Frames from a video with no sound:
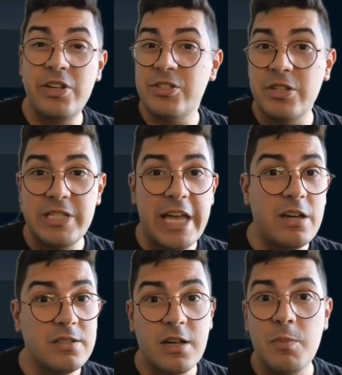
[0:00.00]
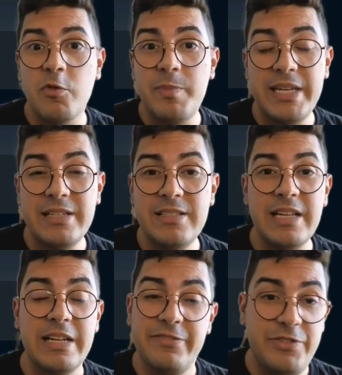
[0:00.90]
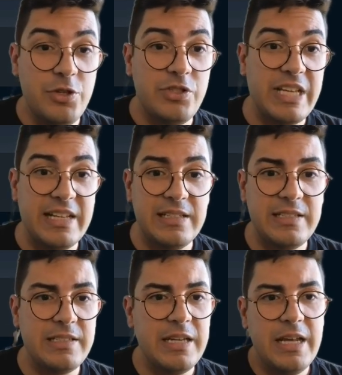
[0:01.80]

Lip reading: It's only taken us a couple of minutes and a few cents.